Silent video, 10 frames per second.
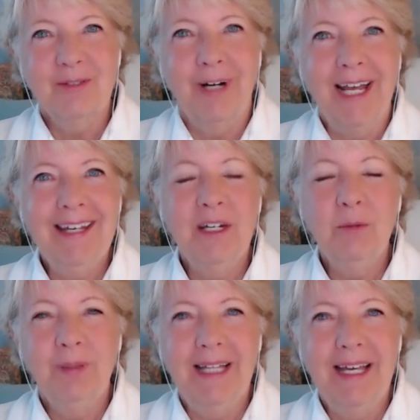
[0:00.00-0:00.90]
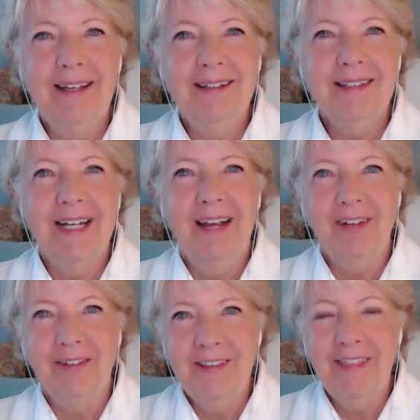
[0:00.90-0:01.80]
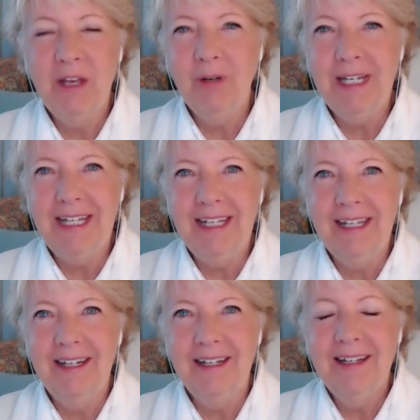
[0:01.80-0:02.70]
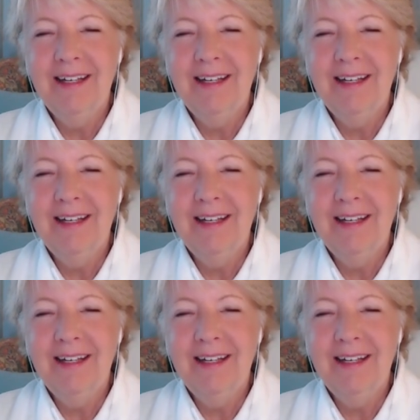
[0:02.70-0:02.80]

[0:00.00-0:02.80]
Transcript: right in place and have everything we need.